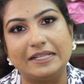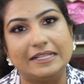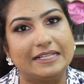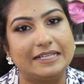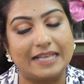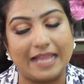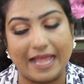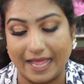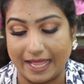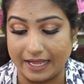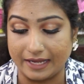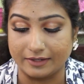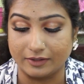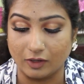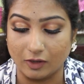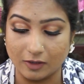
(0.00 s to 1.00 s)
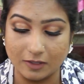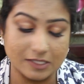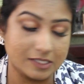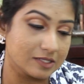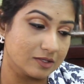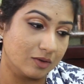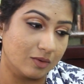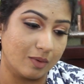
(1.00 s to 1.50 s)
and
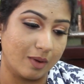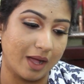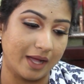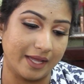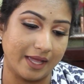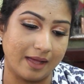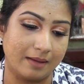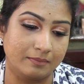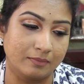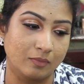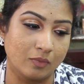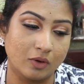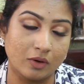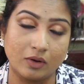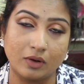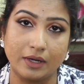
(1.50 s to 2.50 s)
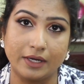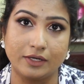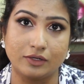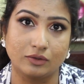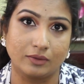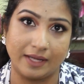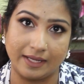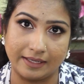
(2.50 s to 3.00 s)
also I am more
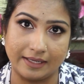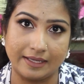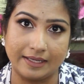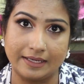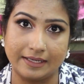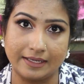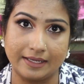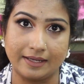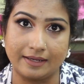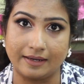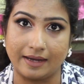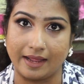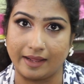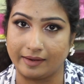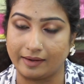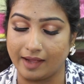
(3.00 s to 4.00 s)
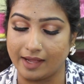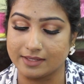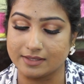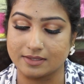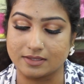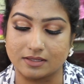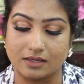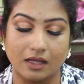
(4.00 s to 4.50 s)
into Reiki healing. Like I
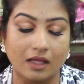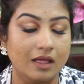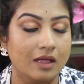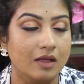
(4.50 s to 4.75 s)
just uh,